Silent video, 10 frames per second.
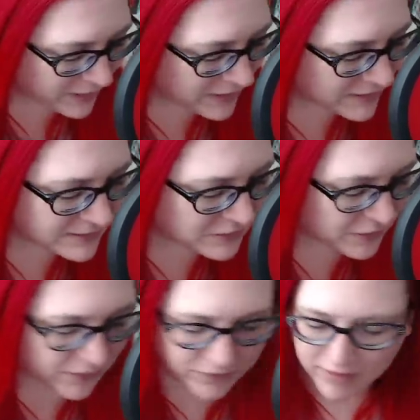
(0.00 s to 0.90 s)
Because,
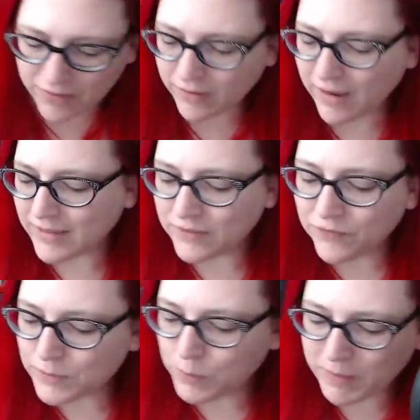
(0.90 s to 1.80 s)
you know, the other guy's
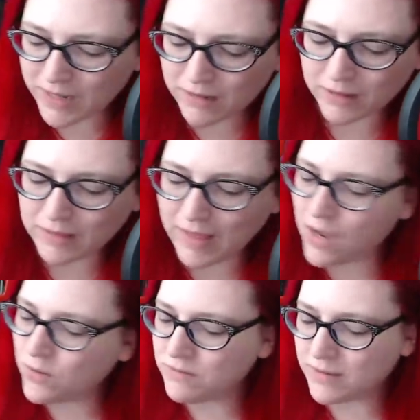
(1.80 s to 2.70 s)
Invisible Man in the
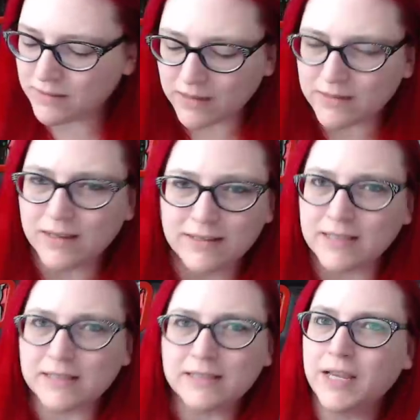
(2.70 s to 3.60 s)
Cloud
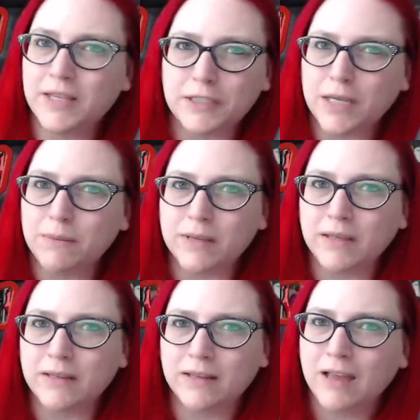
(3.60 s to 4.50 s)
doesn't say the same
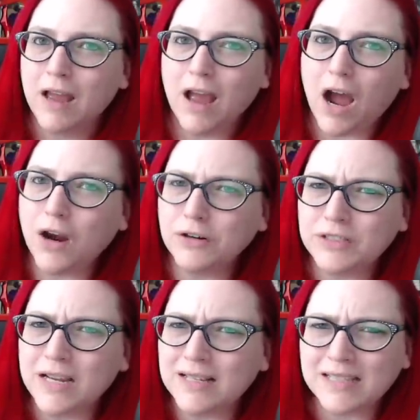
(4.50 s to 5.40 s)
thing that
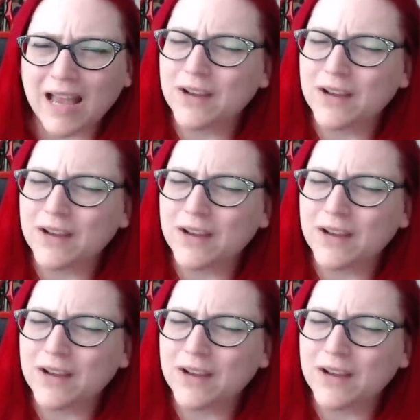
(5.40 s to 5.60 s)
ours does.